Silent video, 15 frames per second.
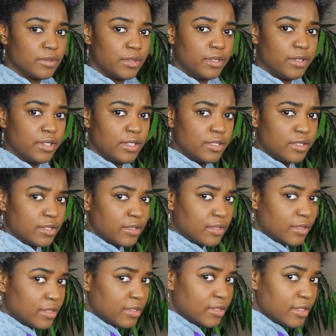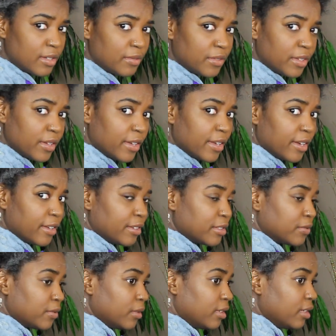when you get this stuff on your hair and
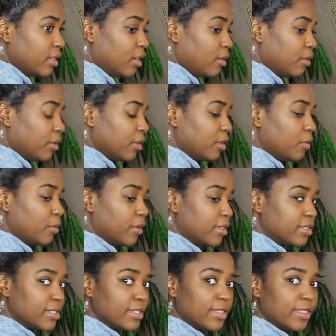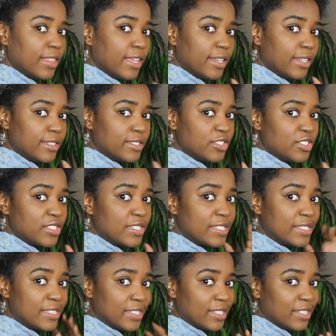it's fully coated, you wanted to let it just
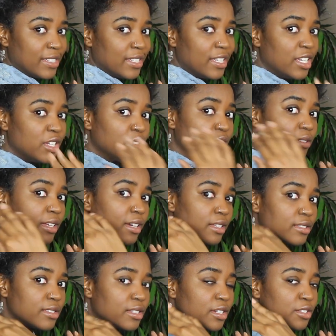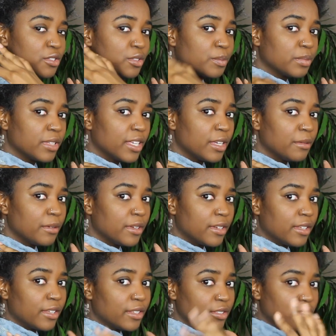sit. Do not touch or play with
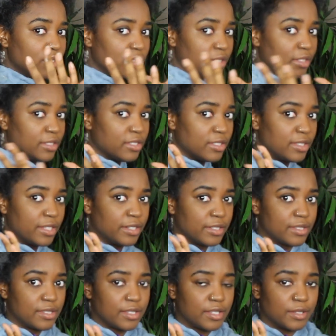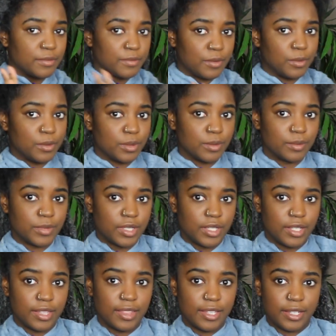it. Just let it sit and form.
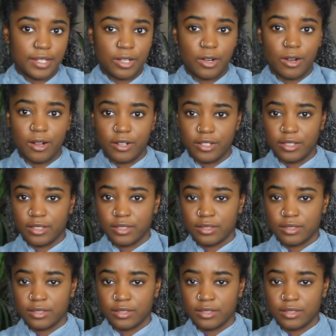Let it harden.